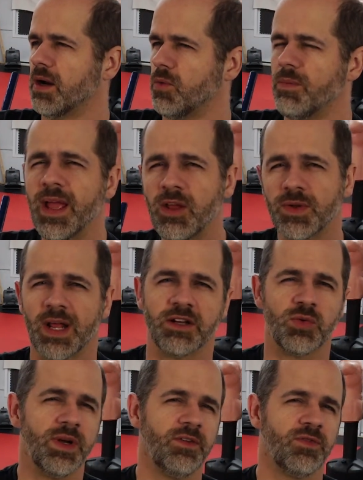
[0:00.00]
we might go down to
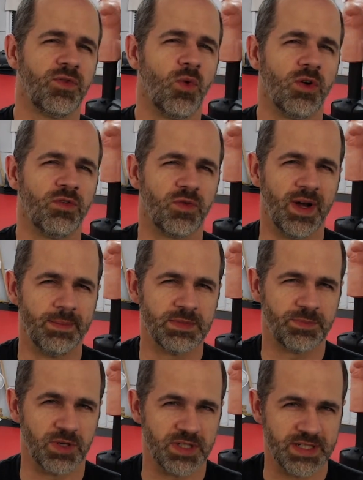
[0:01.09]
24 frames
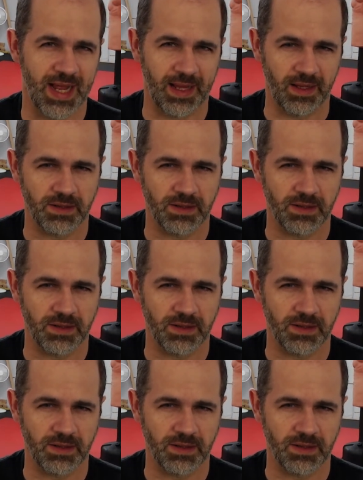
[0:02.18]
per second,